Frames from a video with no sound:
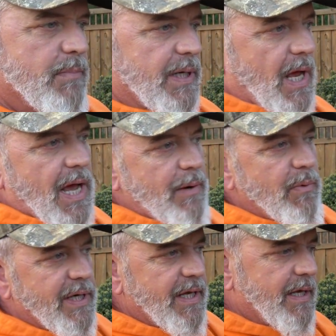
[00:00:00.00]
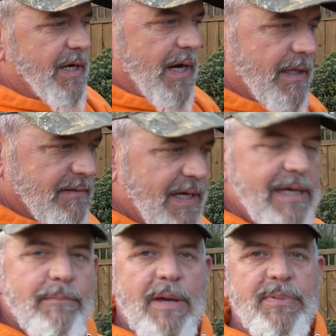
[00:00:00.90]
But I went ahead and I
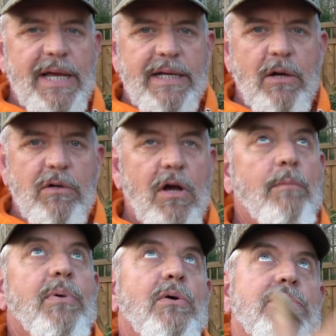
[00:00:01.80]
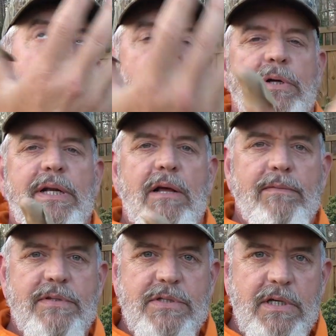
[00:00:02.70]
laid my Black Cow compost, I put it out
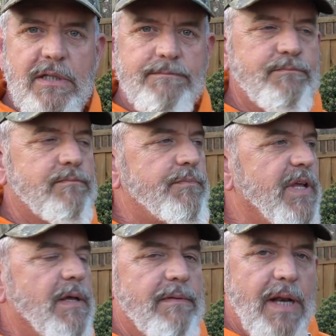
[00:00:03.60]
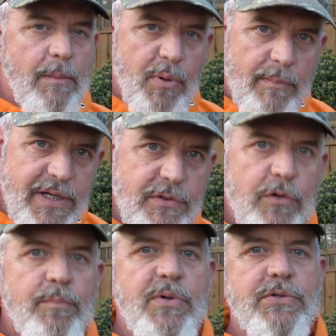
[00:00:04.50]
in the sun, then I put my
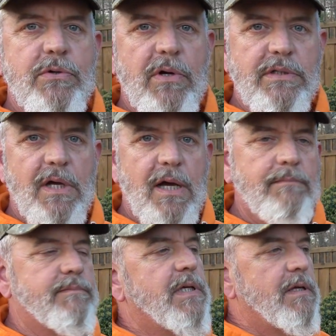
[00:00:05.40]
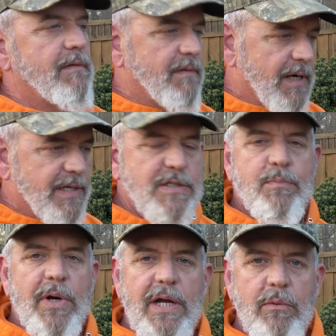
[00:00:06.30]
Dirt Booster on top, then I
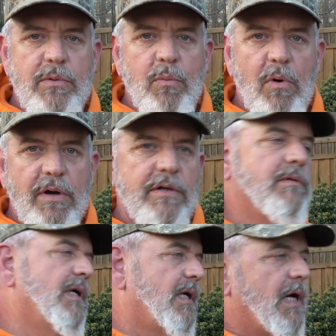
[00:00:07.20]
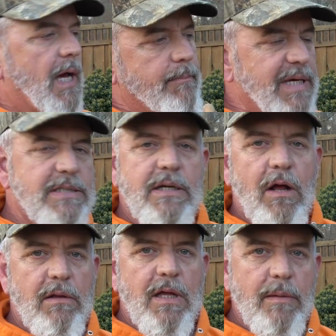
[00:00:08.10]
spray it with water, I mix it
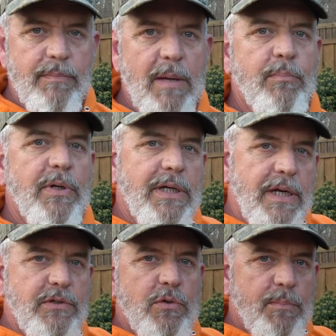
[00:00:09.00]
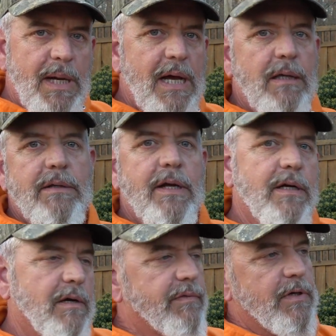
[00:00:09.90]
all up, I put it into a pile, and I
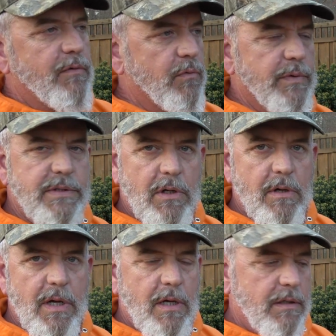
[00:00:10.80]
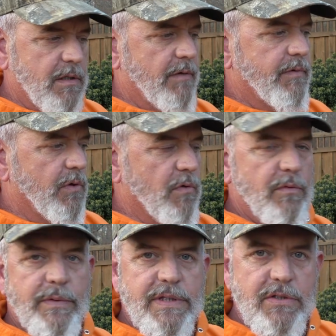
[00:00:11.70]
cover it over with
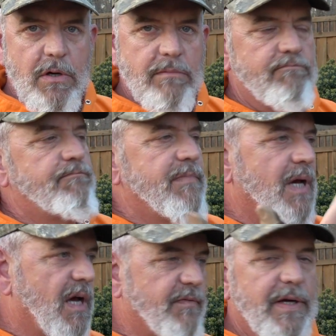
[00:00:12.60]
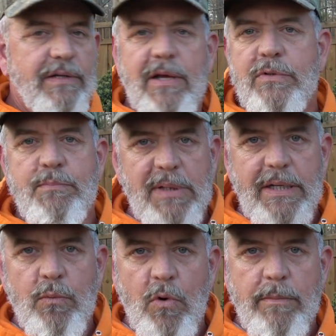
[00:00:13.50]
the tarp. I figured that was
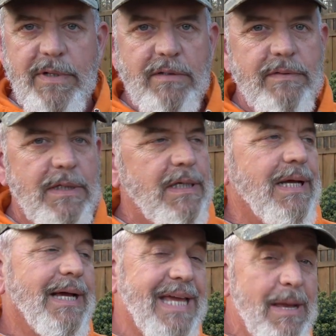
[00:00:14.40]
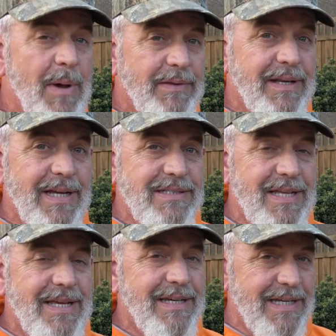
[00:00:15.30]
plenty warm enough. I came out the next
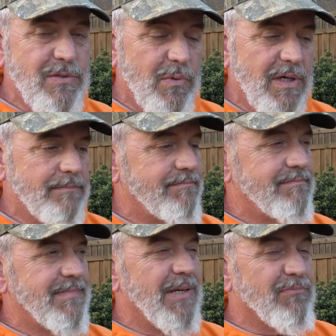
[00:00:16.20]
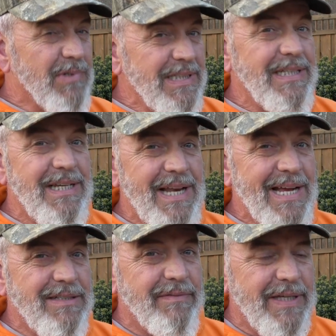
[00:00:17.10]
day and guess what? It really didn't
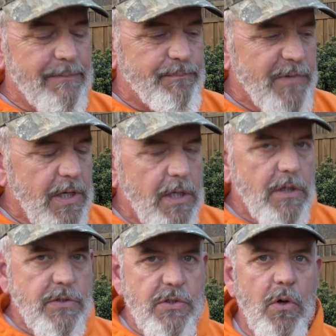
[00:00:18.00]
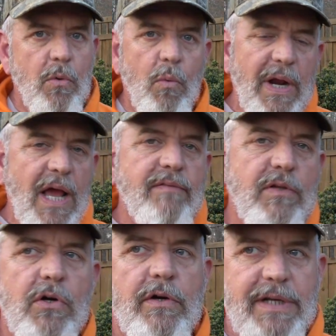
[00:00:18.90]
activate. So what I've
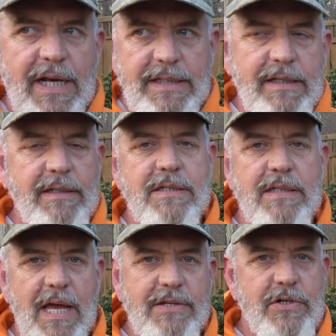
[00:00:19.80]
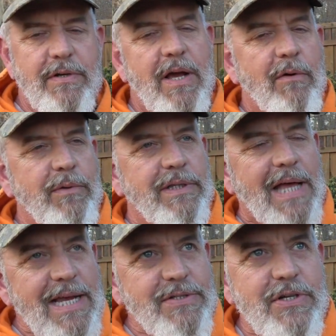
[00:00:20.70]
learned, and I did this last year. Now,
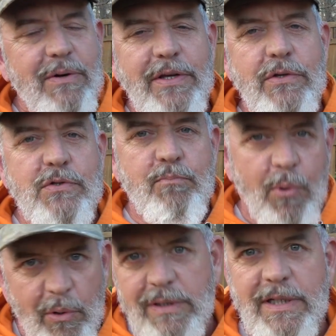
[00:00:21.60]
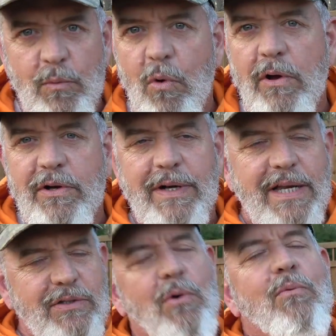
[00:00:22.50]
last year I used boiling water, and
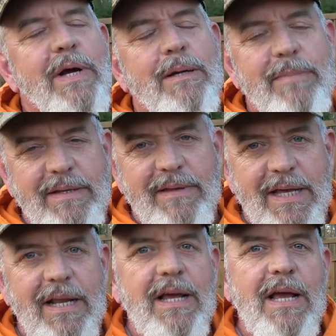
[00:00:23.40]
I don't recommend that.